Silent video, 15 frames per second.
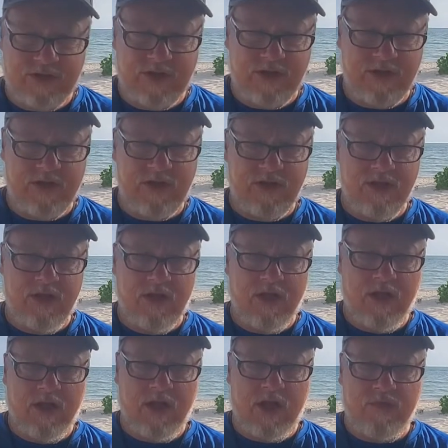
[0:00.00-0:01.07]
lately?
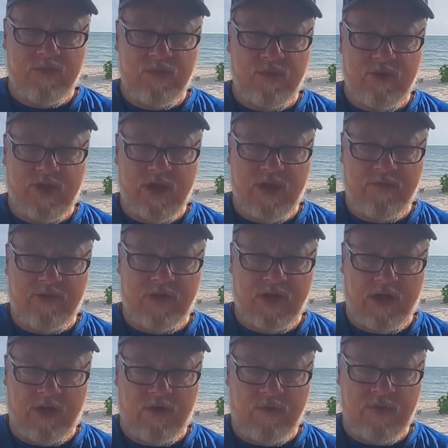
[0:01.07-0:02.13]
Have you been having
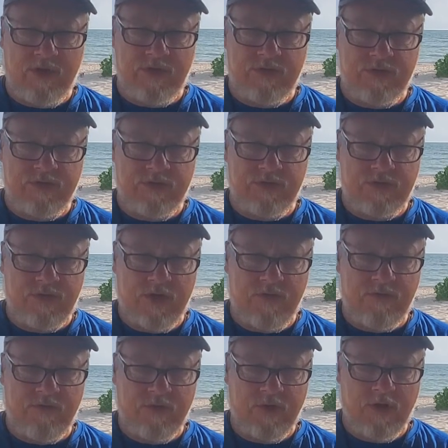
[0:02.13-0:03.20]
ailments and stuff?
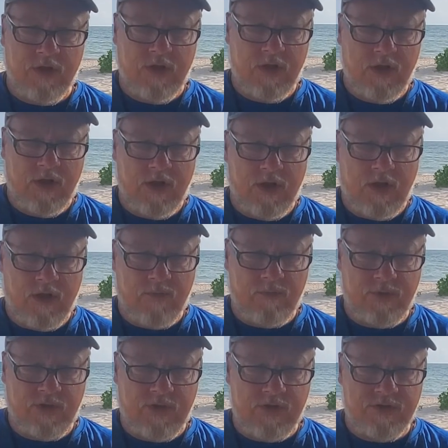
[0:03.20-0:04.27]
Uh,
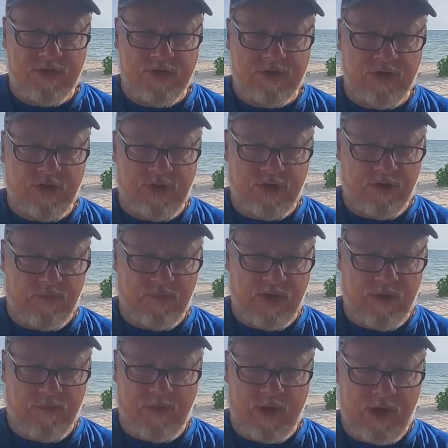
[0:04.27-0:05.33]
because it's like it,
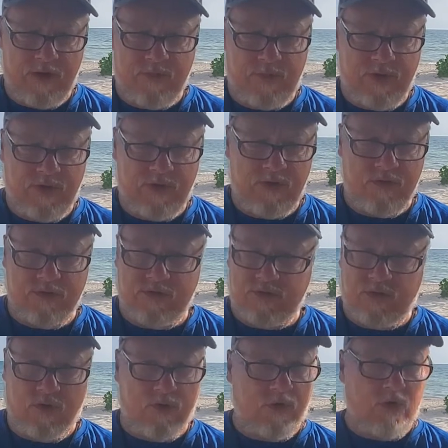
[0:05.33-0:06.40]
now Nine of Pentacles is
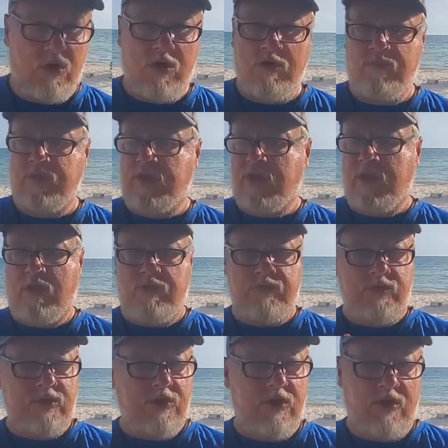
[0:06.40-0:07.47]
going along, being
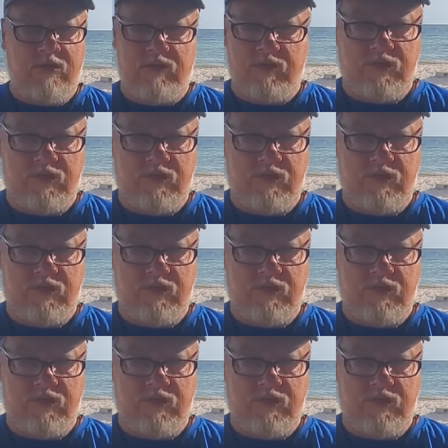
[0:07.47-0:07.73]
healthy, having